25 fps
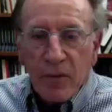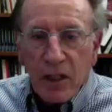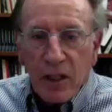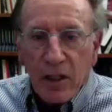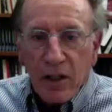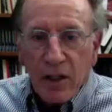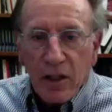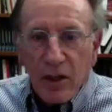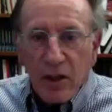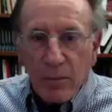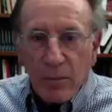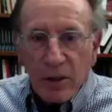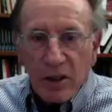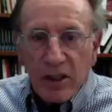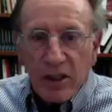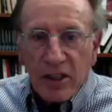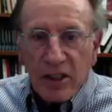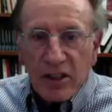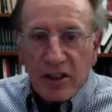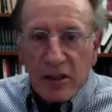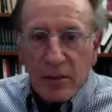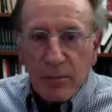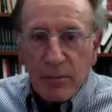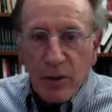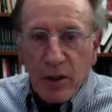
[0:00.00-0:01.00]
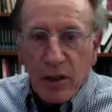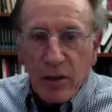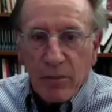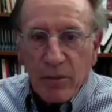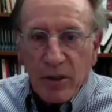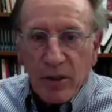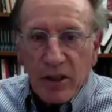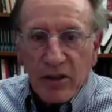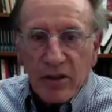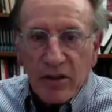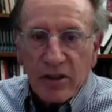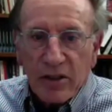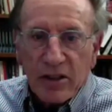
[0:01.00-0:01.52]
the police
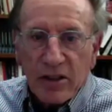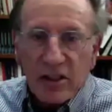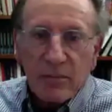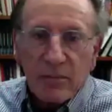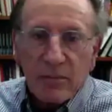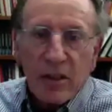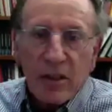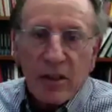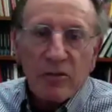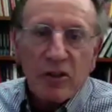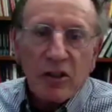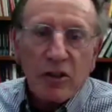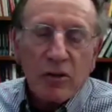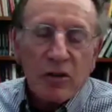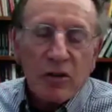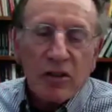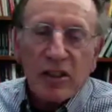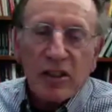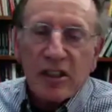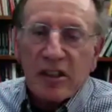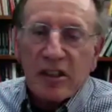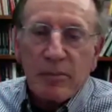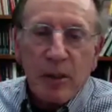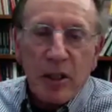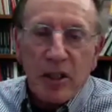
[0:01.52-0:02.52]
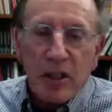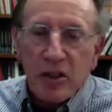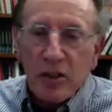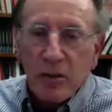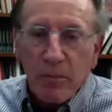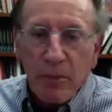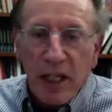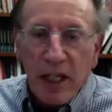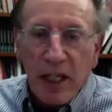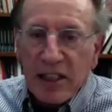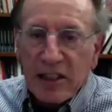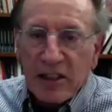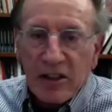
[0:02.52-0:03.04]
department, sometimes called a special
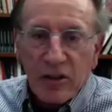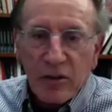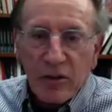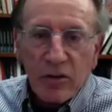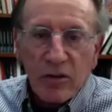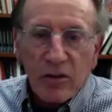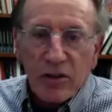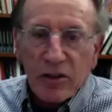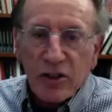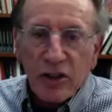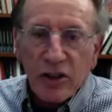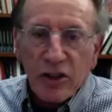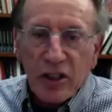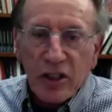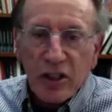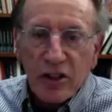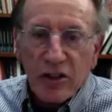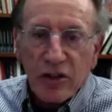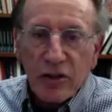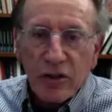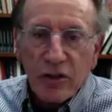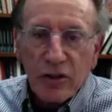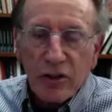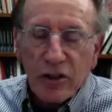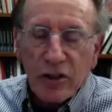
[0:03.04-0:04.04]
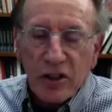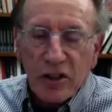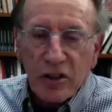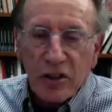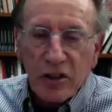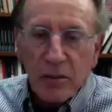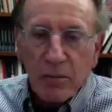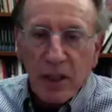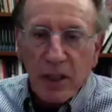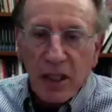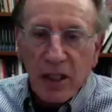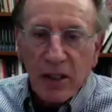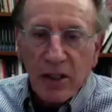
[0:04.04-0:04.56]
master or judicial
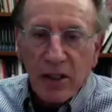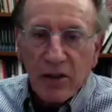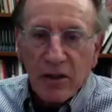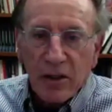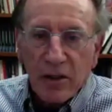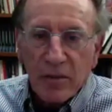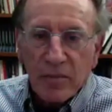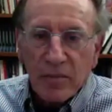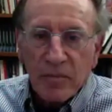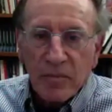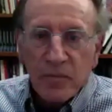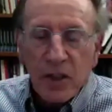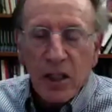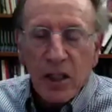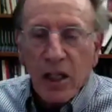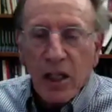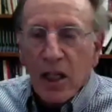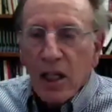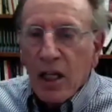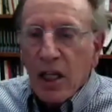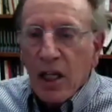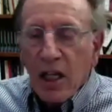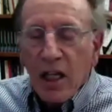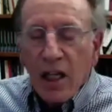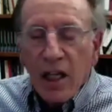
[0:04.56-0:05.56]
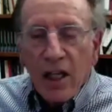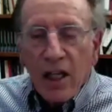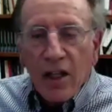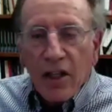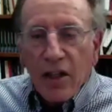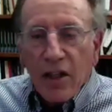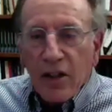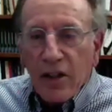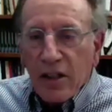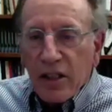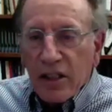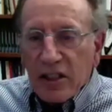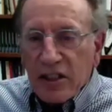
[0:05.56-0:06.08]
monitor.
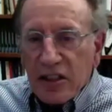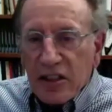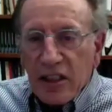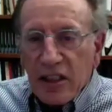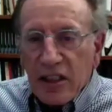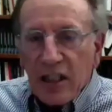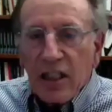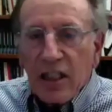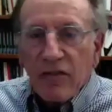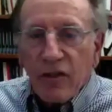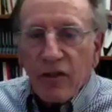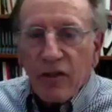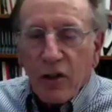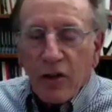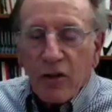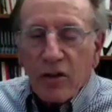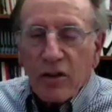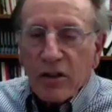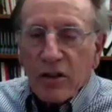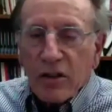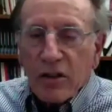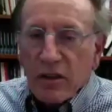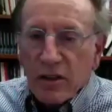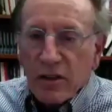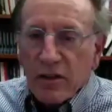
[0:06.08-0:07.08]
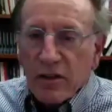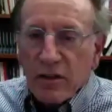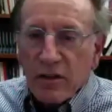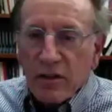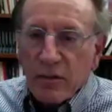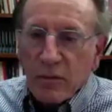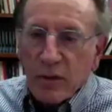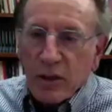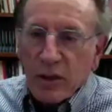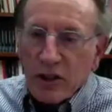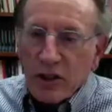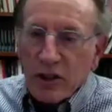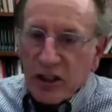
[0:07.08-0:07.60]
The city of Oakland,
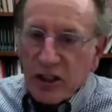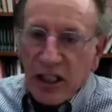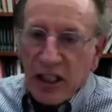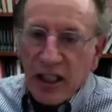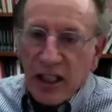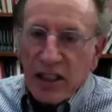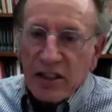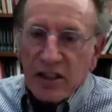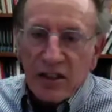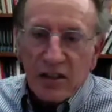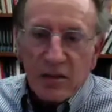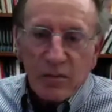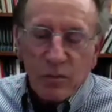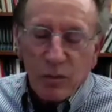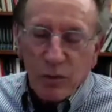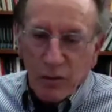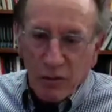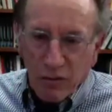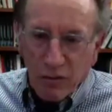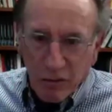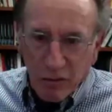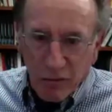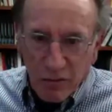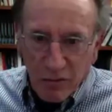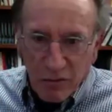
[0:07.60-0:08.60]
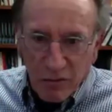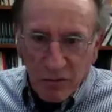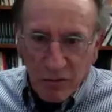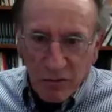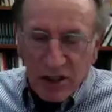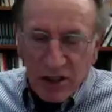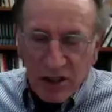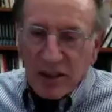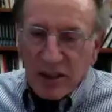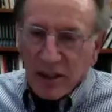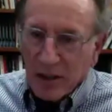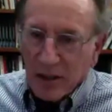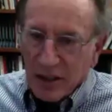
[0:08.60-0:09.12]
which has had some
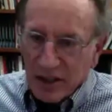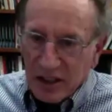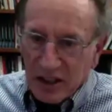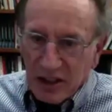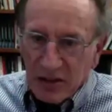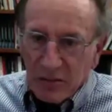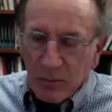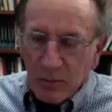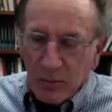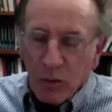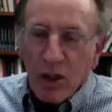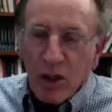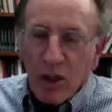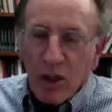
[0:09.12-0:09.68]
recent small